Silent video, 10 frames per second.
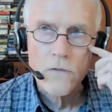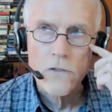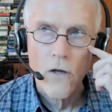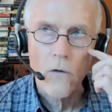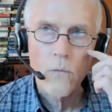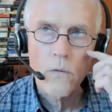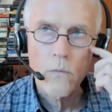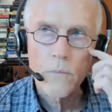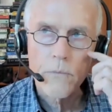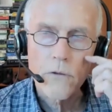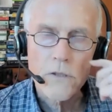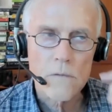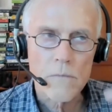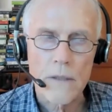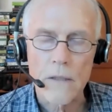start with one
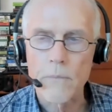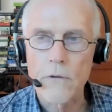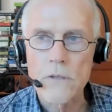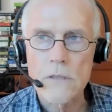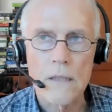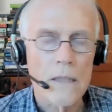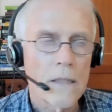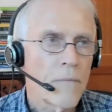person, but a person